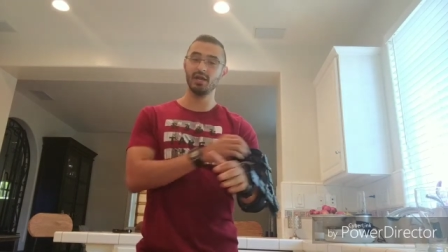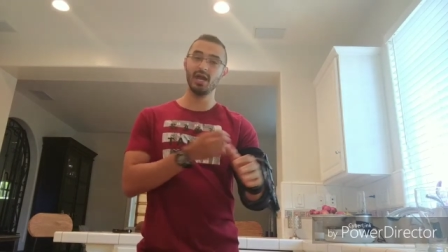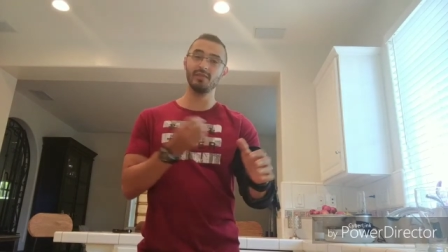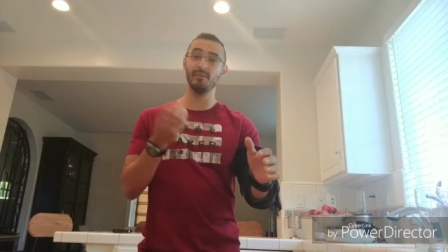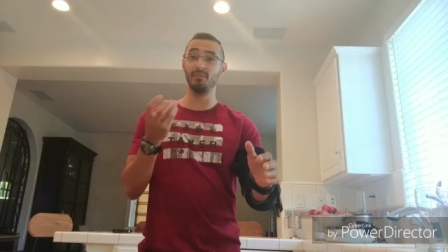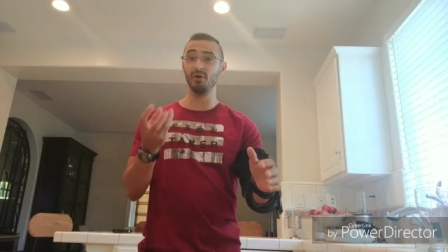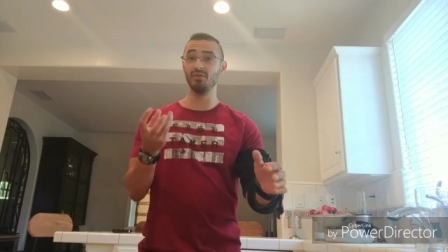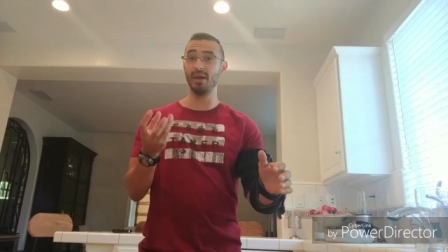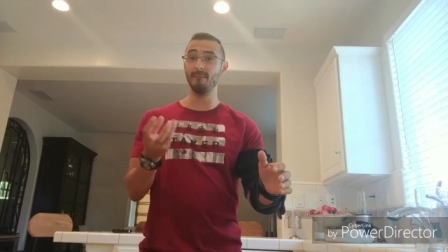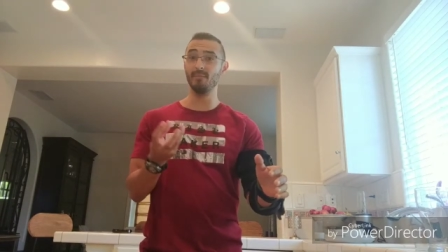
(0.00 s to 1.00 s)
and then put
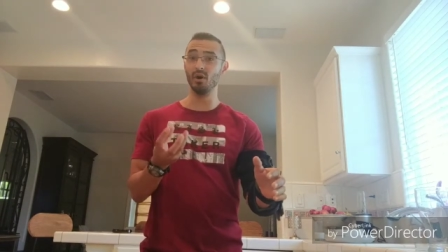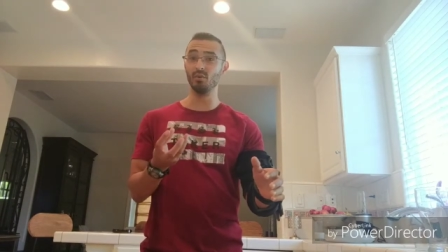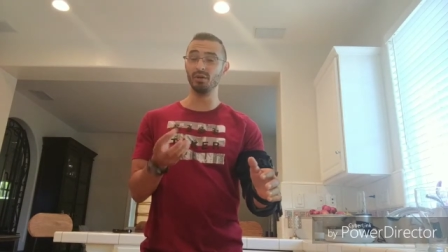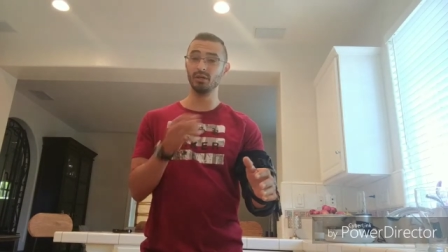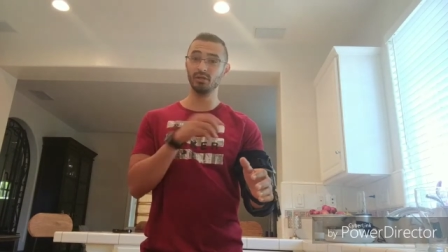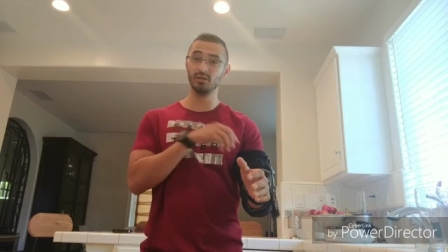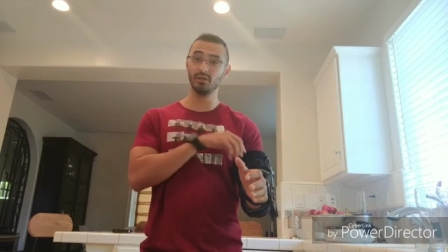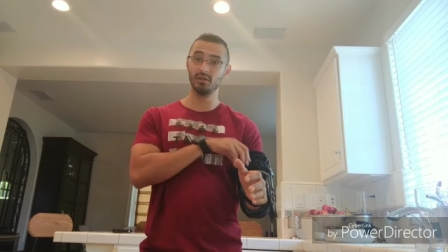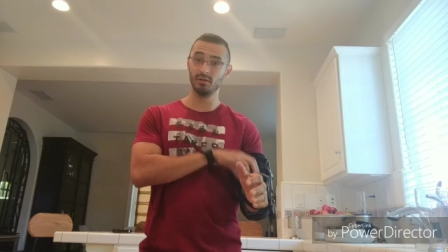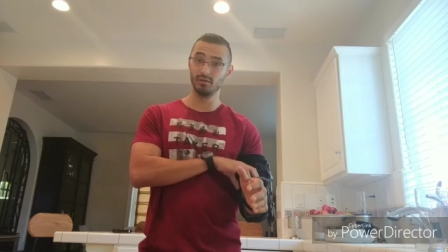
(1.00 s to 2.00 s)
that bone
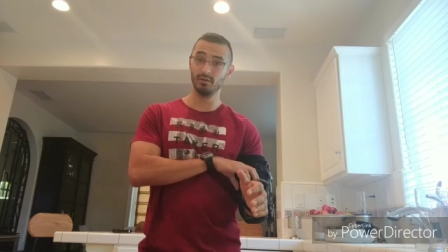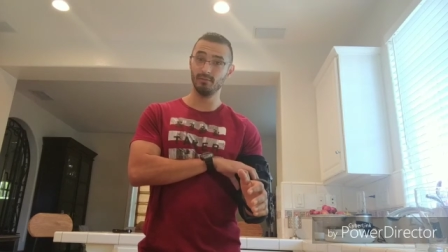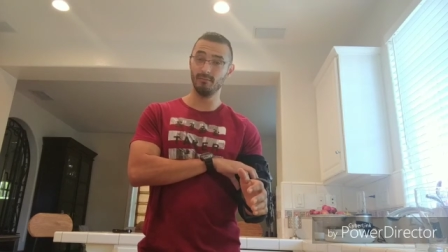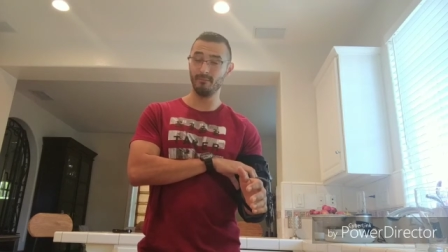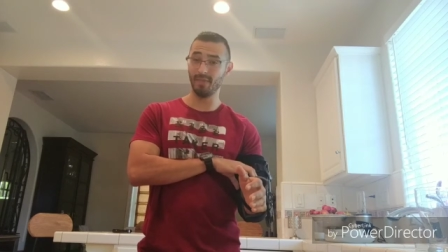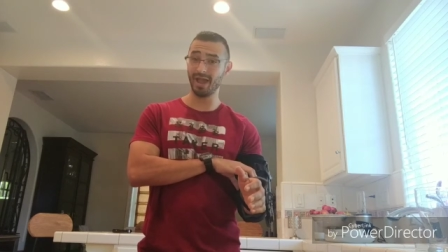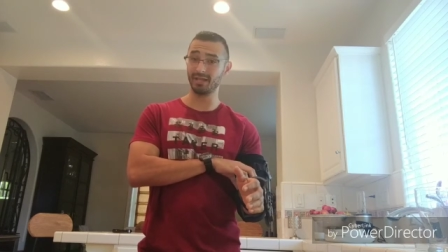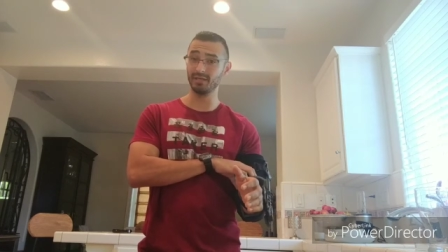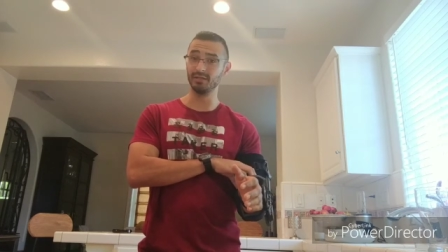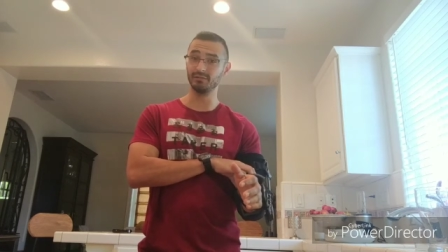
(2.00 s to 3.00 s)

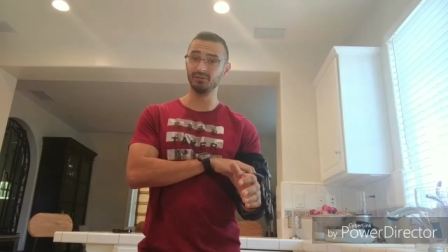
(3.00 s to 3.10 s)
back in.